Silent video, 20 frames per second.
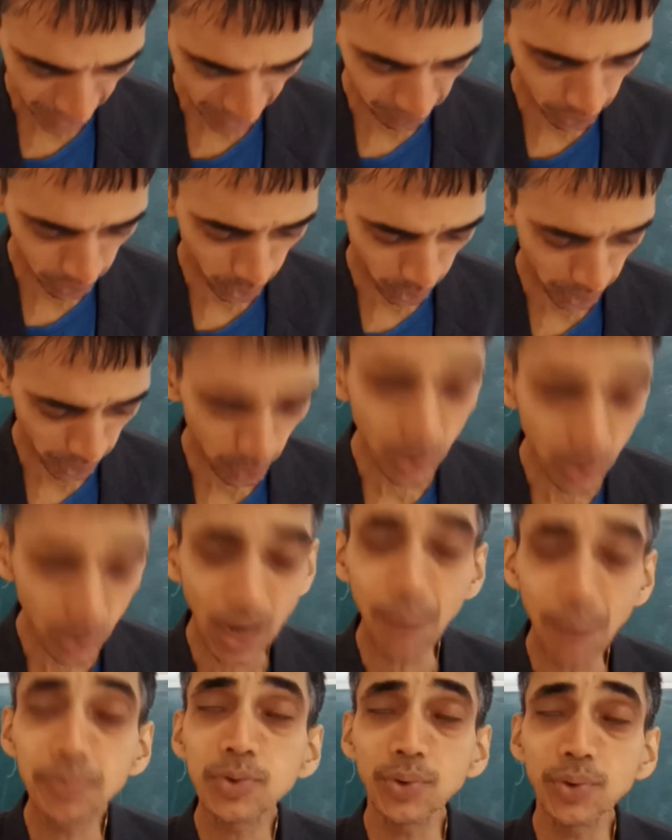I was going to
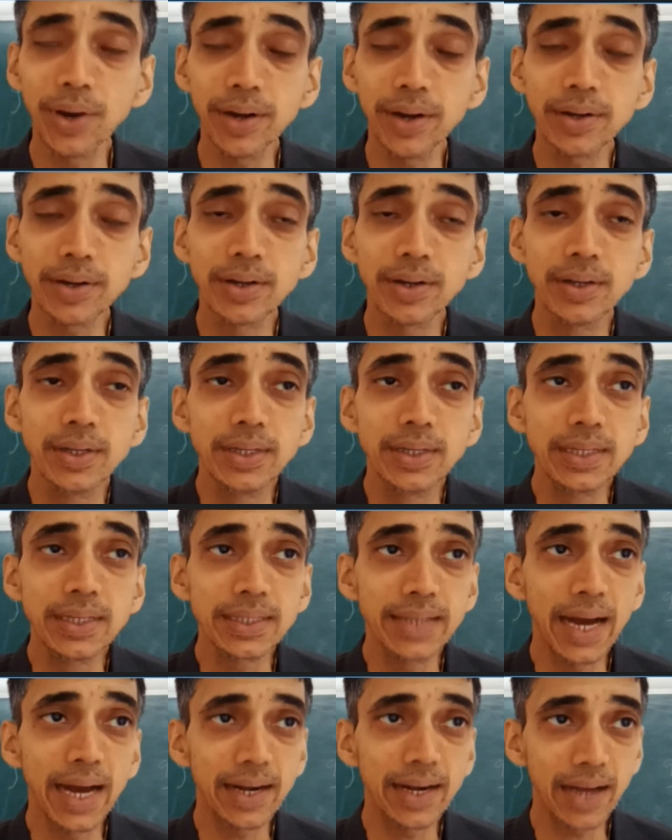come to it.
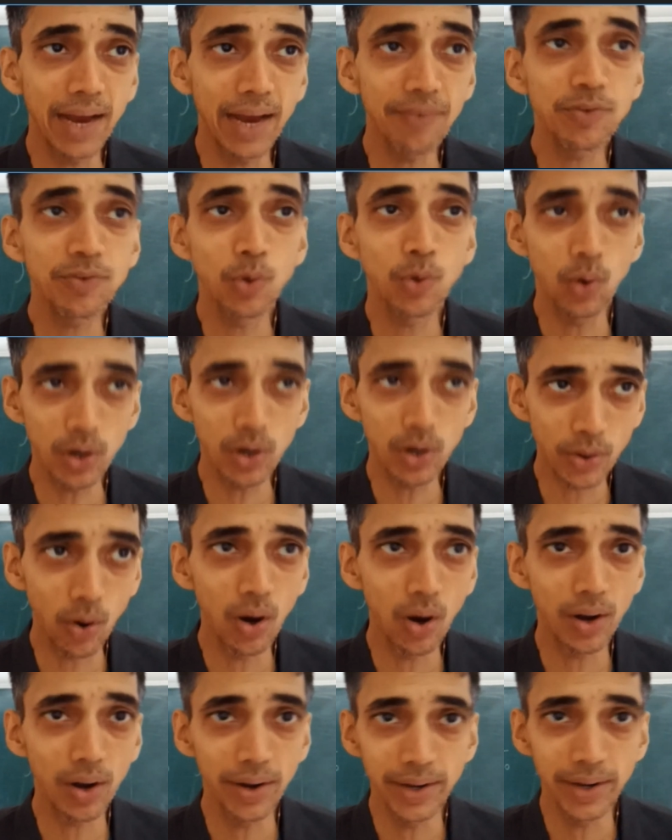That I've told you
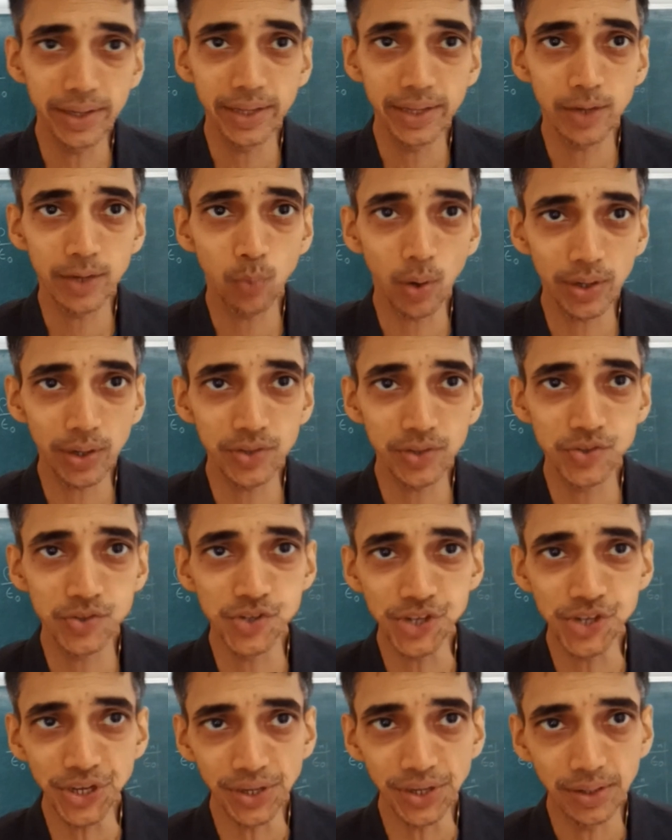already that what is
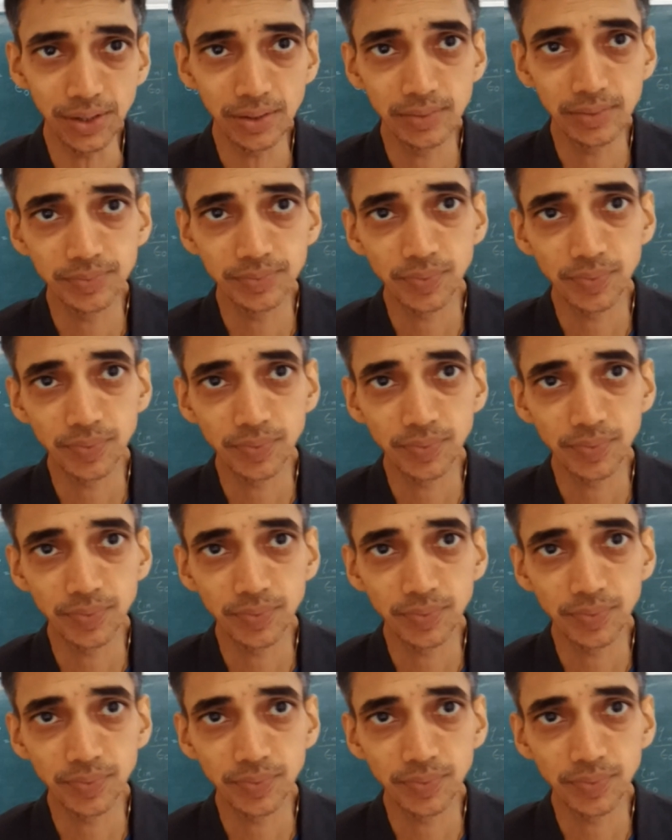D.